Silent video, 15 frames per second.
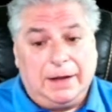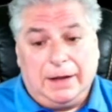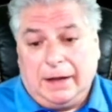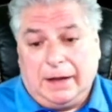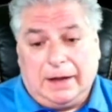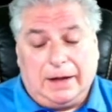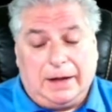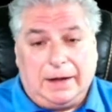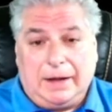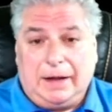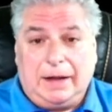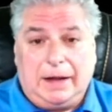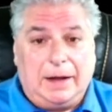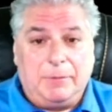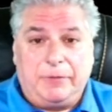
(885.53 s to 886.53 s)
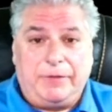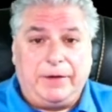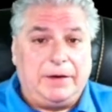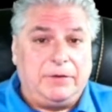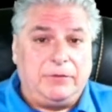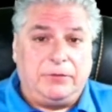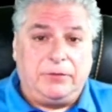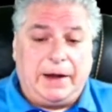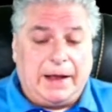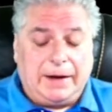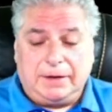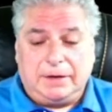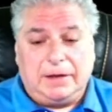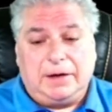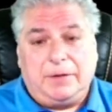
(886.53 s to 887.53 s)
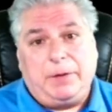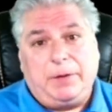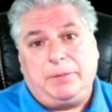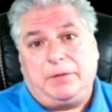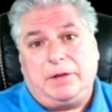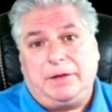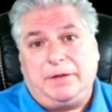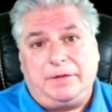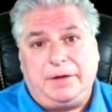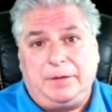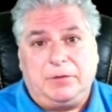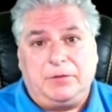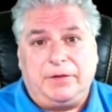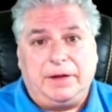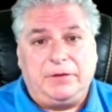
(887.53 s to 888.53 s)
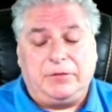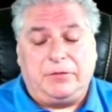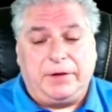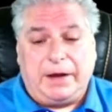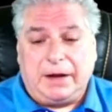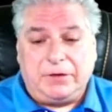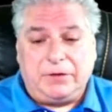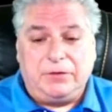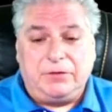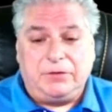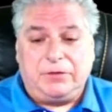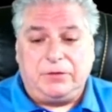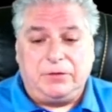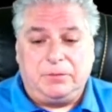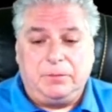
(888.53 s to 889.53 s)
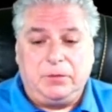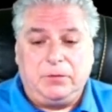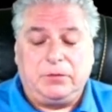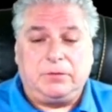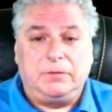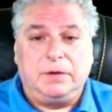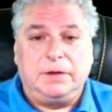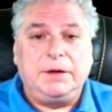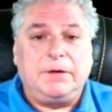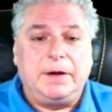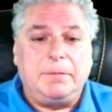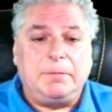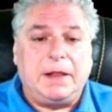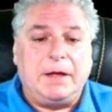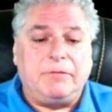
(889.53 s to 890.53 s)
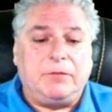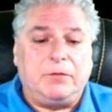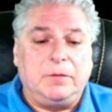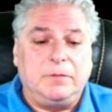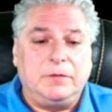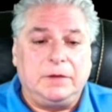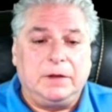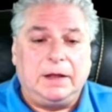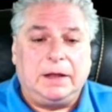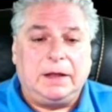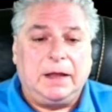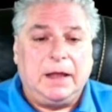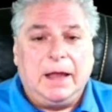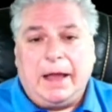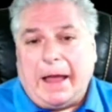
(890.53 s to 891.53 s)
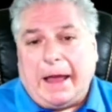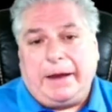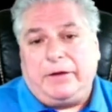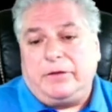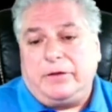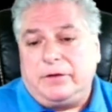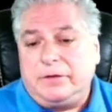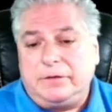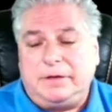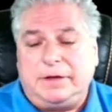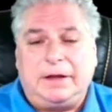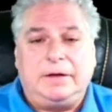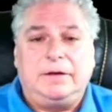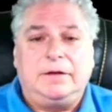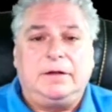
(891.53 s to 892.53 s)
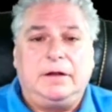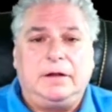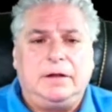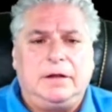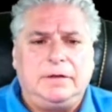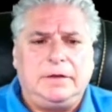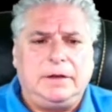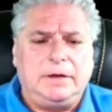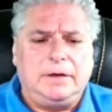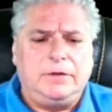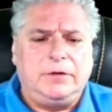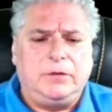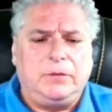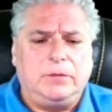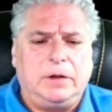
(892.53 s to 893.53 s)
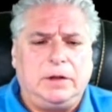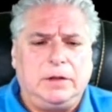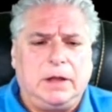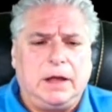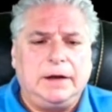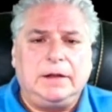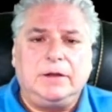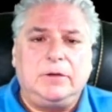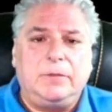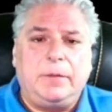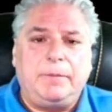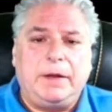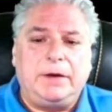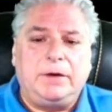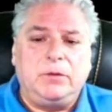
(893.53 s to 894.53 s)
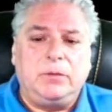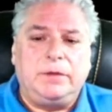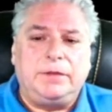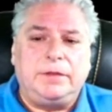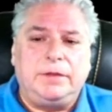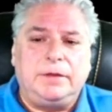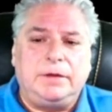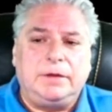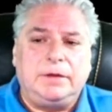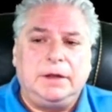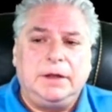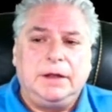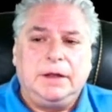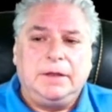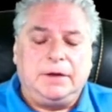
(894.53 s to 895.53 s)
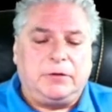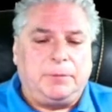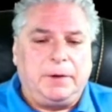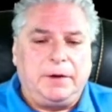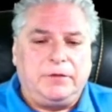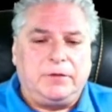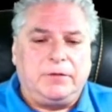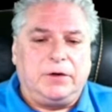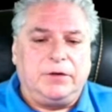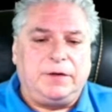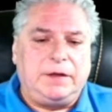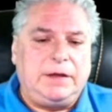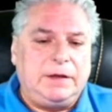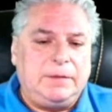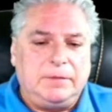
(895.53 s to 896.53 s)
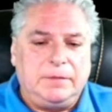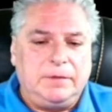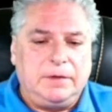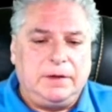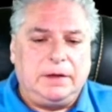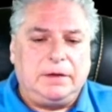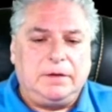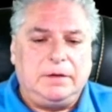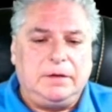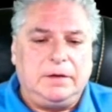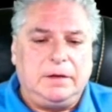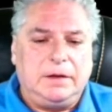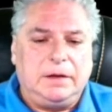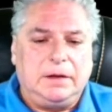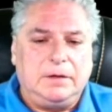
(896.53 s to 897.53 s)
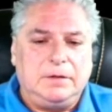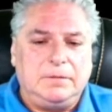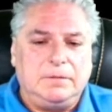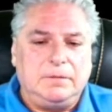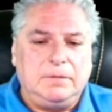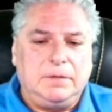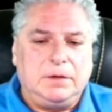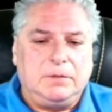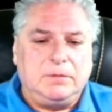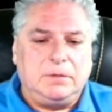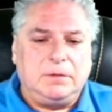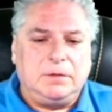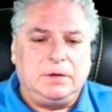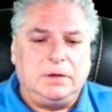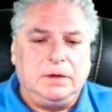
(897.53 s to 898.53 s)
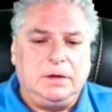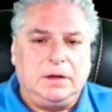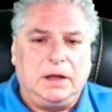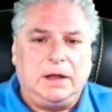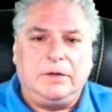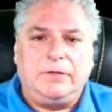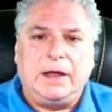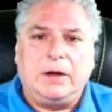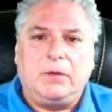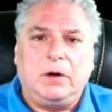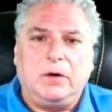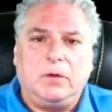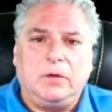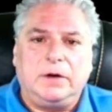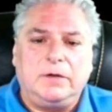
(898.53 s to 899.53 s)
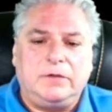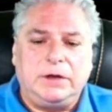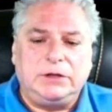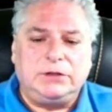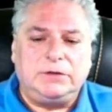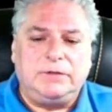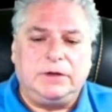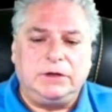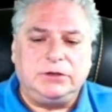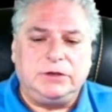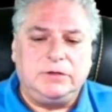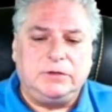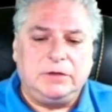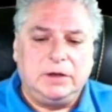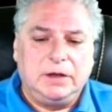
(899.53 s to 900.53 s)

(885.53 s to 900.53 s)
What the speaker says: I'm a fan of React, and a lot of people on the team are fans of React too. So they're both really great platforms. Angular tended to align a little bit better with the experience of our team and kind of how our organization functions.